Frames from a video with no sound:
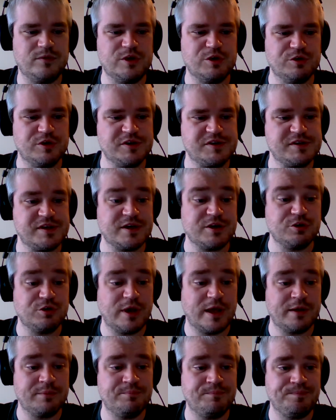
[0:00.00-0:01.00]
units than you
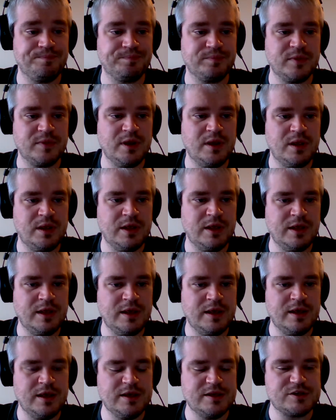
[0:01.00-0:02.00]
can.
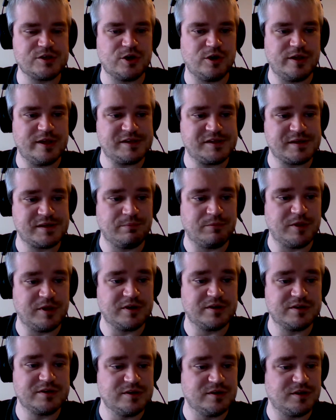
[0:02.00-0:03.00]
So that's
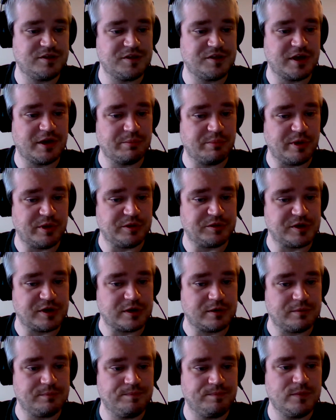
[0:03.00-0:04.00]
something to think about
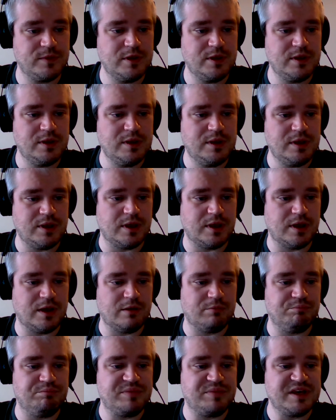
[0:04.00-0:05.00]
there.
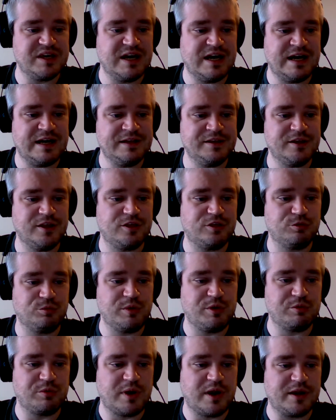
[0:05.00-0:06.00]
Beyond the
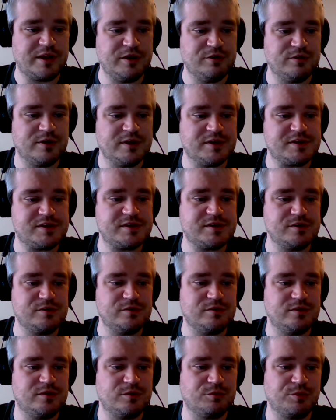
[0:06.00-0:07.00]
3 rock units,
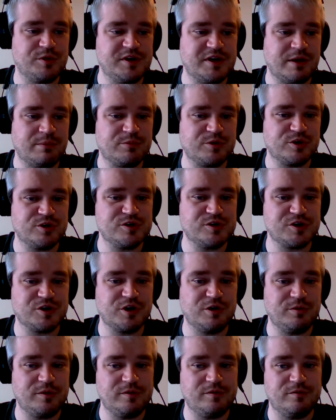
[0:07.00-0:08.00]
the Redemptors are
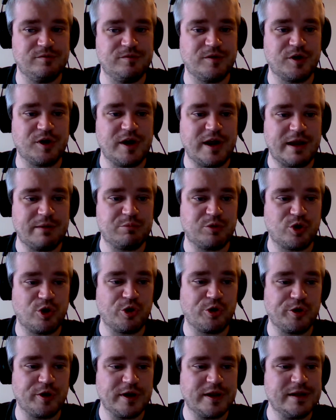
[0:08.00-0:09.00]
going to be very high
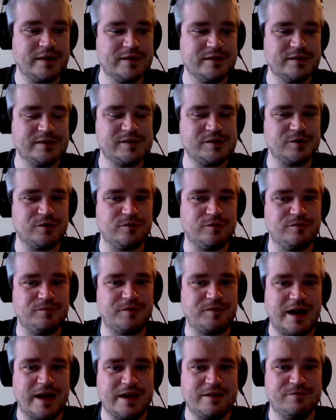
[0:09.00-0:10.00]
priority. So
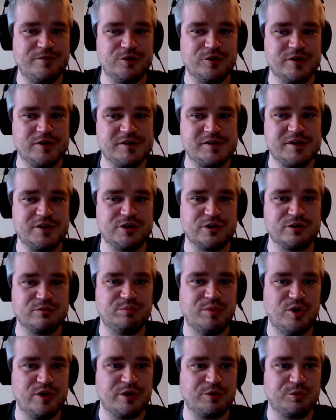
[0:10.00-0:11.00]
5 units that your
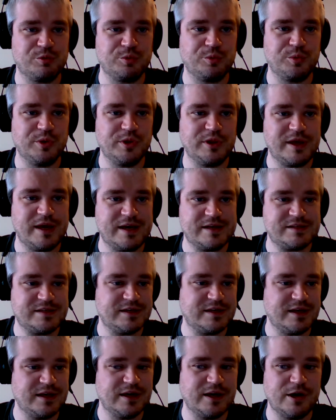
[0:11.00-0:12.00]
opponent really has
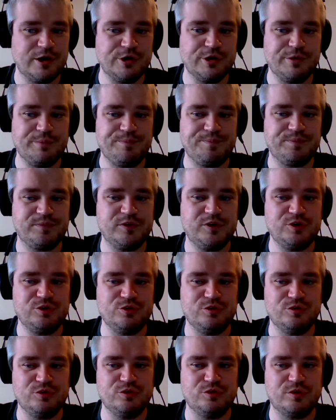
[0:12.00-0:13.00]
to take out
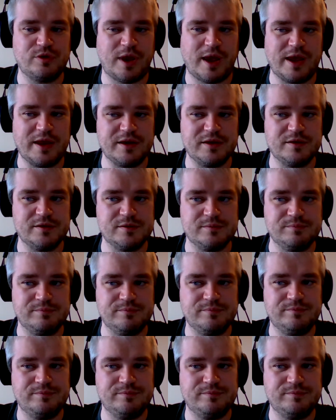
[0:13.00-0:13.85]
to kind of